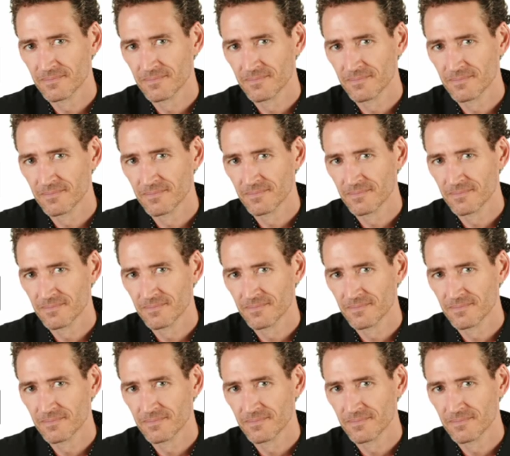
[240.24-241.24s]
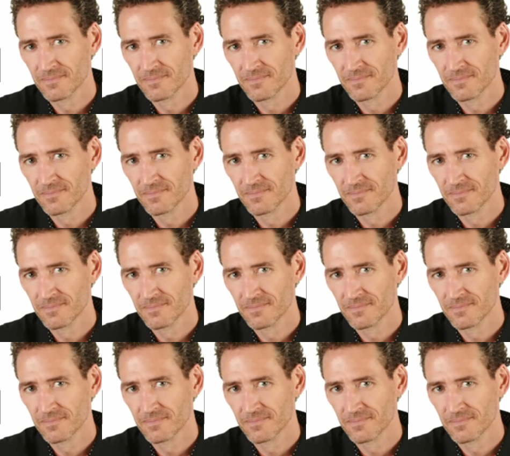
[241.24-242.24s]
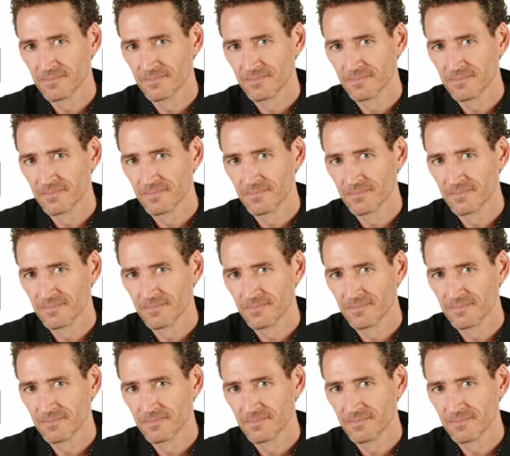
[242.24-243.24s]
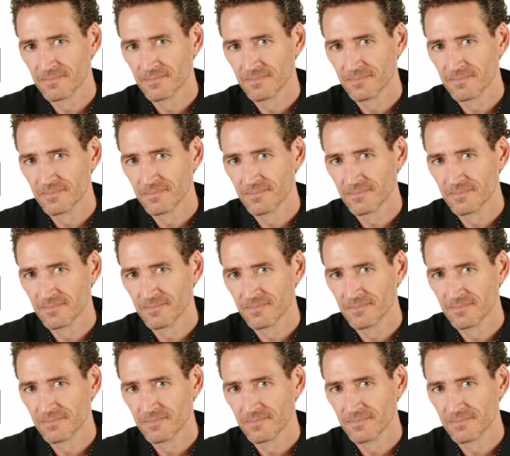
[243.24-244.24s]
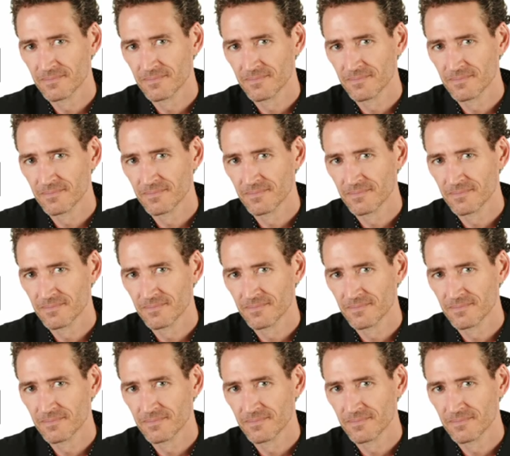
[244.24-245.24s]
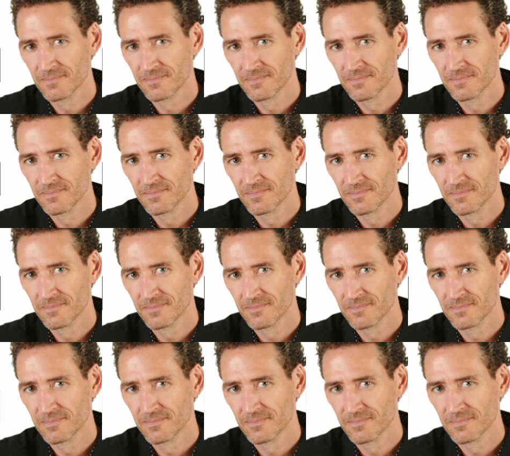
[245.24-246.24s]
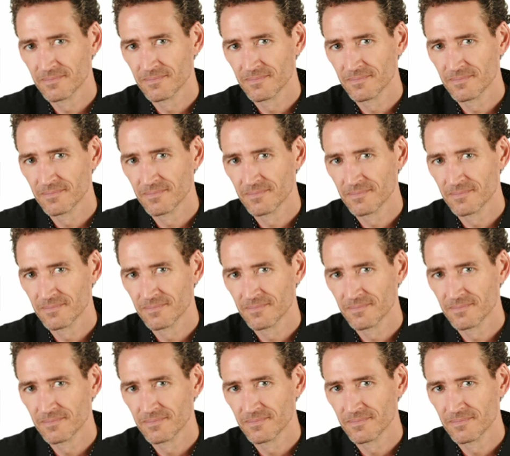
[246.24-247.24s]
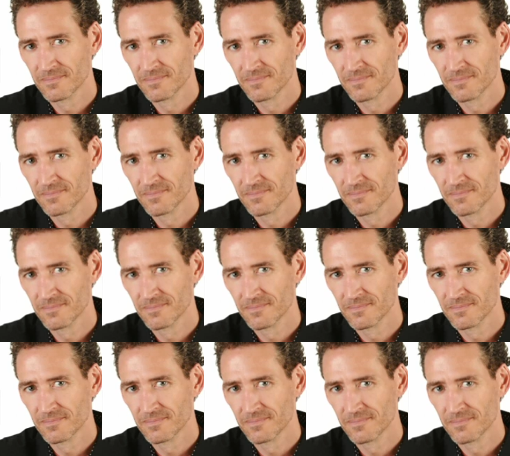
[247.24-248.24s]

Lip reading: [no speech]